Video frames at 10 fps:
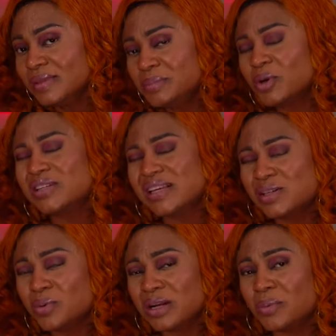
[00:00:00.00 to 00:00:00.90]
Because I
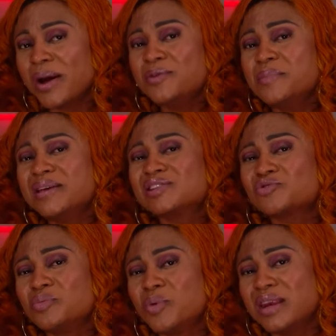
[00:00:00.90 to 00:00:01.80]
still wonder why do men
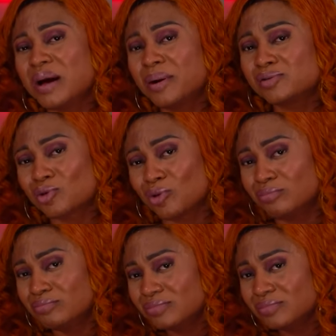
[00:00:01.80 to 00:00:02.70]
scream when they're about to come?
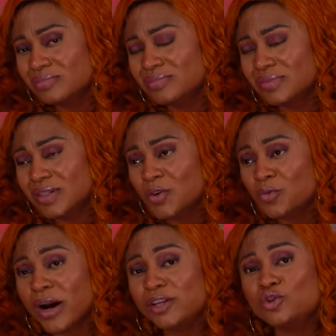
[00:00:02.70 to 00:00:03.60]

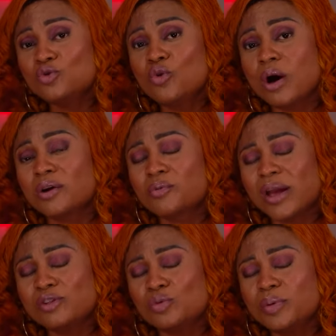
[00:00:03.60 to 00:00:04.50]
Why do you go? Why
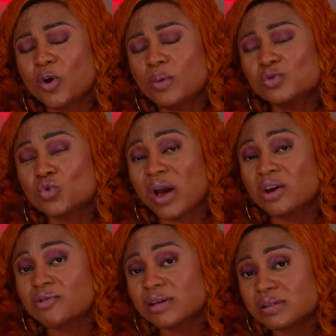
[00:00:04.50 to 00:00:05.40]
do you become so
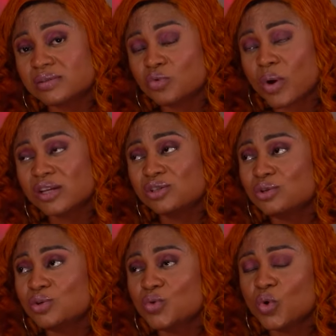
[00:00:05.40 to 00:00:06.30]
aggressive? Why do
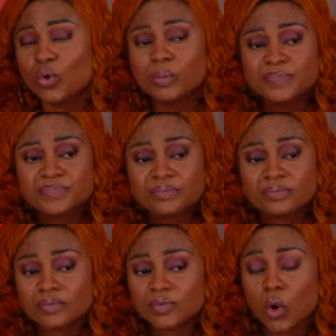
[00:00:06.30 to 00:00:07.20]
you go
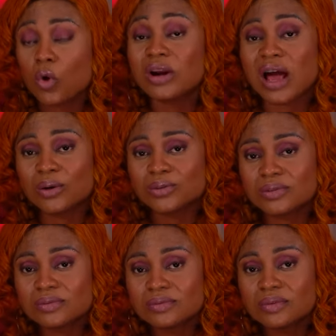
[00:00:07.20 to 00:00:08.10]
all out?
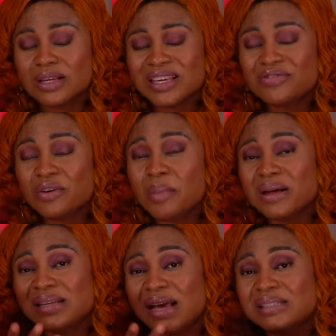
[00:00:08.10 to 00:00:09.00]
If a
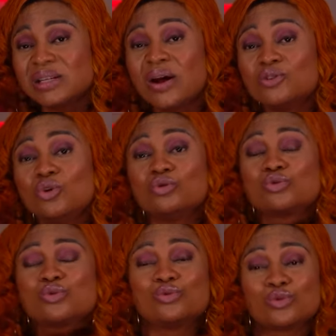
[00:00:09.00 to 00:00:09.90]
man's hand is around your
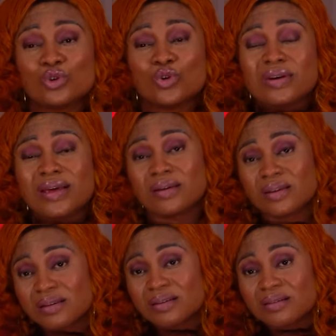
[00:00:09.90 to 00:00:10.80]
throat or your neck,
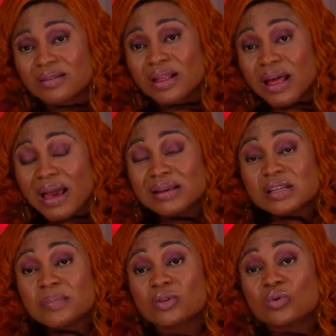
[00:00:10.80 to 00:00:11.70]
and it's
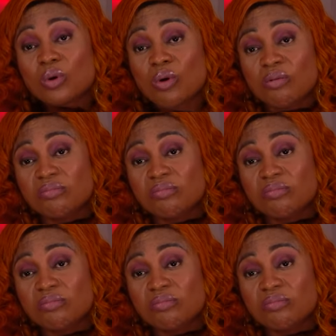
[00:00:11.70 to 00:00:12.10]
about to come,